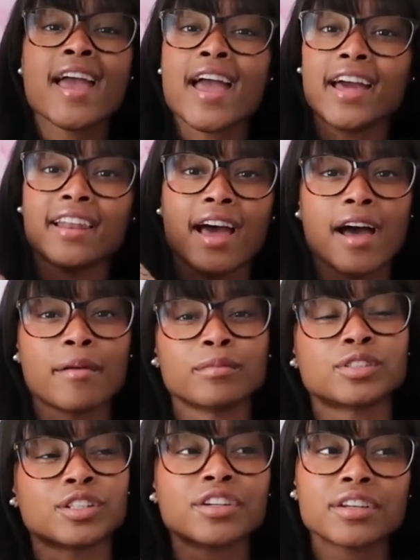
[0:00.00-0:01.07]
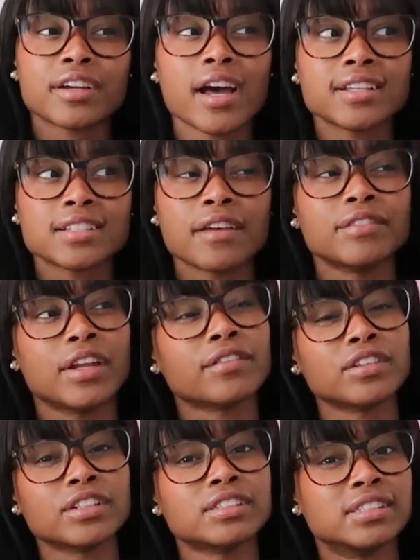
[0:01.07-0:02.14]
And I'm sure you guys have
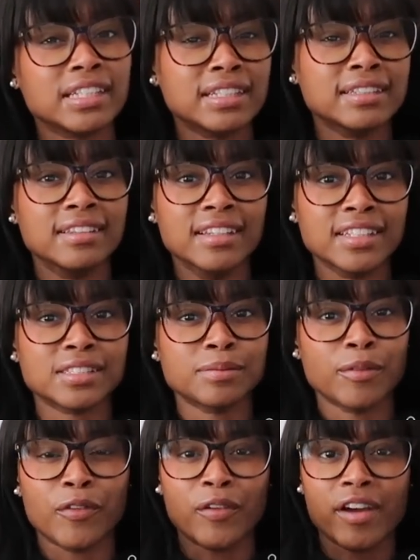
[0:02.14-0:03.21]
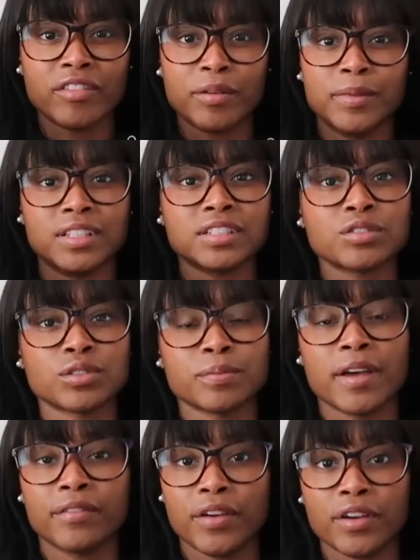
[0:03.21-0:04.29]
never seen this before ever, but this was
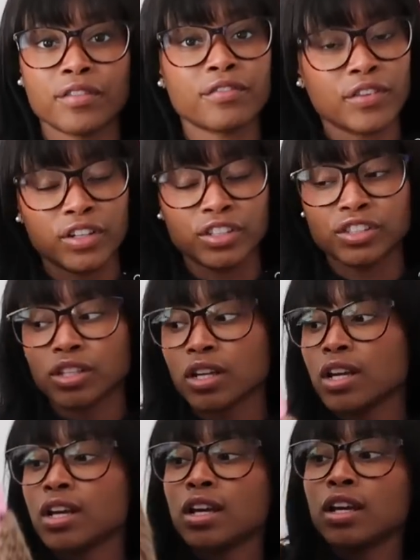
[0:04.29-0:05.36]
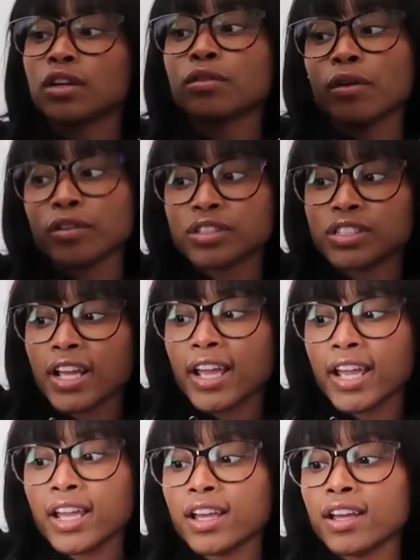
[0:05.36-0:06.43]
my very first
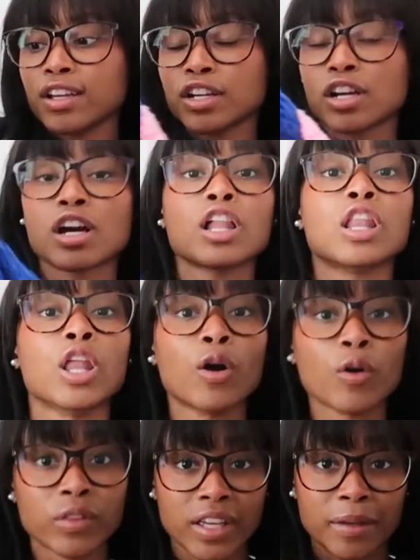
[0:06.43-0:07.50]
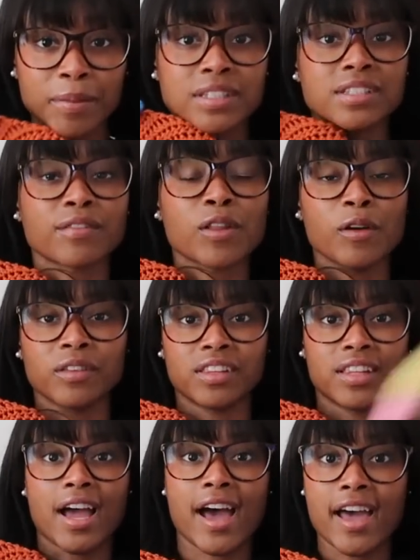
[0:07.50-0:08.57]
crochet piece of clothing
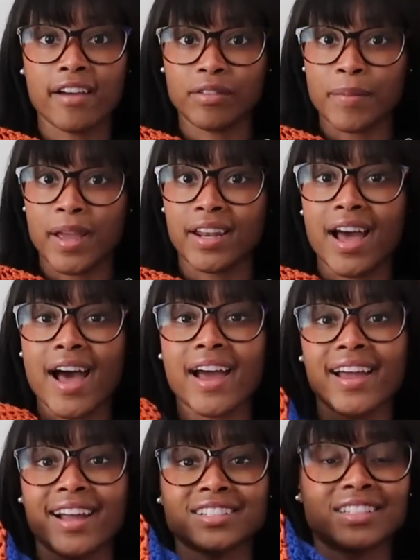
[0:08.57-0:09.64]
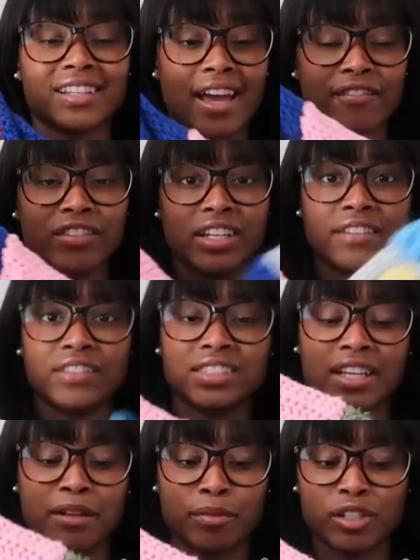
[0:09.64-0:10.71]
that I ever made. I actually haven't even
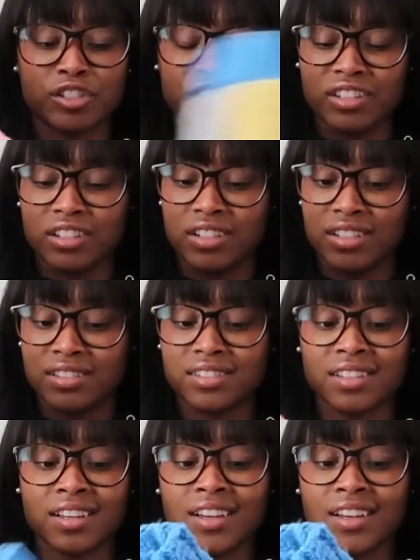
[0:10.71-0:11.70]
taken pictures in this